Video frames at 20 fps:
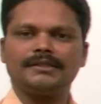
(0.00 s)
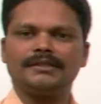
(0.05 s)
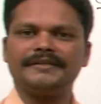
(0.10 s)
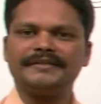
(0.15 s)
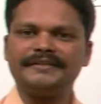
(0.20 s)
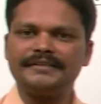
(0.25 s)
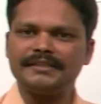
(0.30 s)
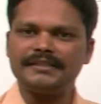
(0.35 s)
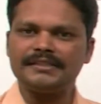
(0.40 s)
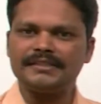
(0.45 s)

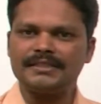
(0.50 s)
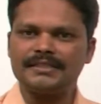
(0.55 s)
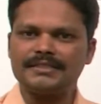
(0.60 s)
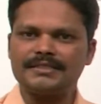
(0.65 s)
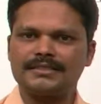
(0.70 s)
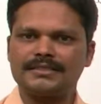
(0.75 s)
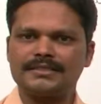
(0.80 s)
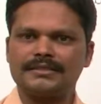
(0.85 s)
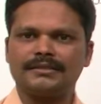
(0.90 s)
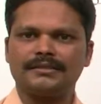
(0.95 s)

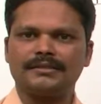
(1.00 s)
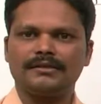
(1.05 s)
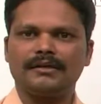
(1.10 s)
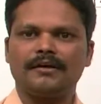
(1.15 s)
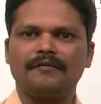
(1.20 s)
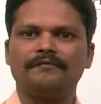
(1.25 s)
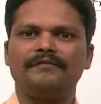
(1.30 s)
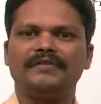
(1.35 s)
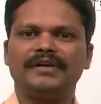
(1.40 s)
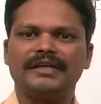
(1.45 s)
integers,
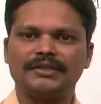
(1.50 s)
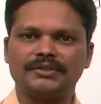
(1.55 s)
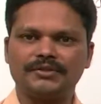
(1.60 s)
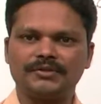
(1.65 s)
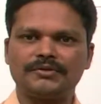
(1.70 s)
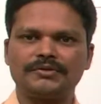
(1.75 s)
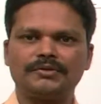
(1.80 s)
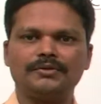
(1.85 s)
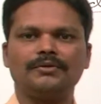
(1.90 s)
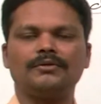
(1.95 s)
we
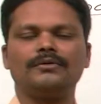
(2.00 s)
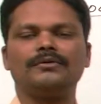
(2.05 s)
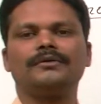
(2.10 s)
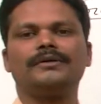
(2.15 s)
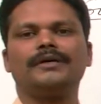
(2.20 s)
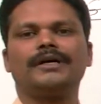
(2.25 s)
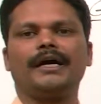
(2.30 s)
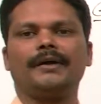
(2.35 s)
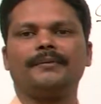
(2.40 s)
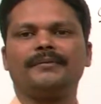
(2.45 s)
should know
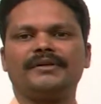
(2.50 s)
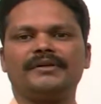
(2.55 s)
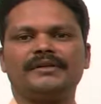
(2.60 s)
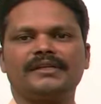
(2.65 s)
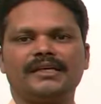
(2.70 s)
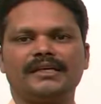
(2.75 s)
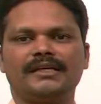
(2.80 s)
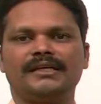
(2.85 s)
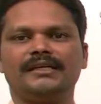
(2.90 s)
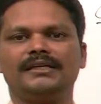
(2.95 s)
about
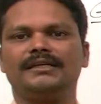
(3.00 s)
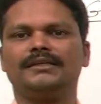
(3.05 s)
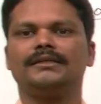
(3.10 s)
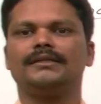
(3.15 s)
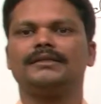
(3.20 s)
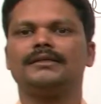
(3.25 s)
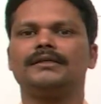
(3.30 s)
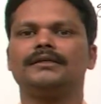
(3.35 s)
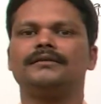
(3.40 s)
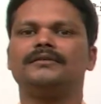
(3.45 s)
the
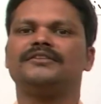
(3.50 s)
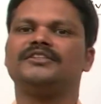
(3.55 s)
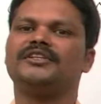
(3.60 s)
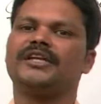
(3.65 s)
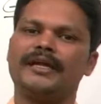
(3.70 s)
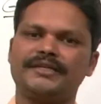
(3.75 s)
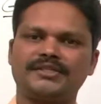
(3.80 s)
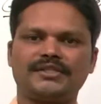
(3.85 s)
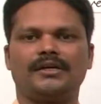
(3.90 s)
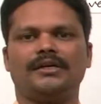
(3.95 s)

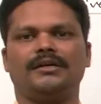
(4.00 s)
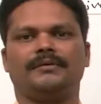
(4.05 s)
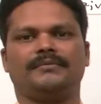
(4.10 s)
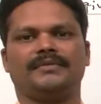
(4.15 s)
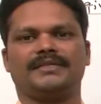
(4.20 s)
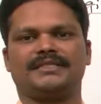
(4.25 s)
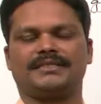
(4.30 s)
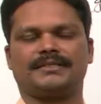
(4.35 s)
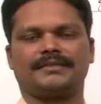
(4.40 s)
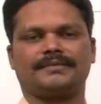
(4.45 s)
natural
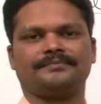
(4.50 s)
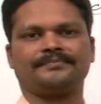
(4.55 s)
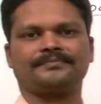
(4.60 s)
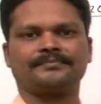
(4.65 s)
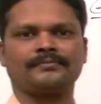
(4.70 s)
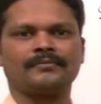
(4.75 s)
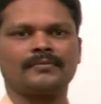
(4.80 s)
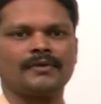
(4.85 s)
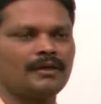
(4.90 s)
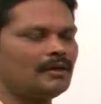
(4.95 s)
numbers.
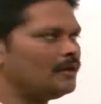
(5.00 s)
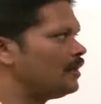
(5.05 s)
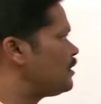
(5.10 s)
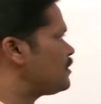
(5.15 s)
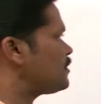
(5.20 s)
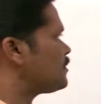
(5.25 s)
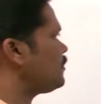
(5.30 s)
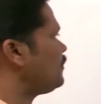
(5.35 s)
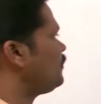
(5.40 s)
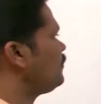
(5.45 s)

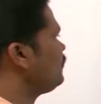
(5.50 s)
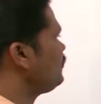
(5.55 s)
So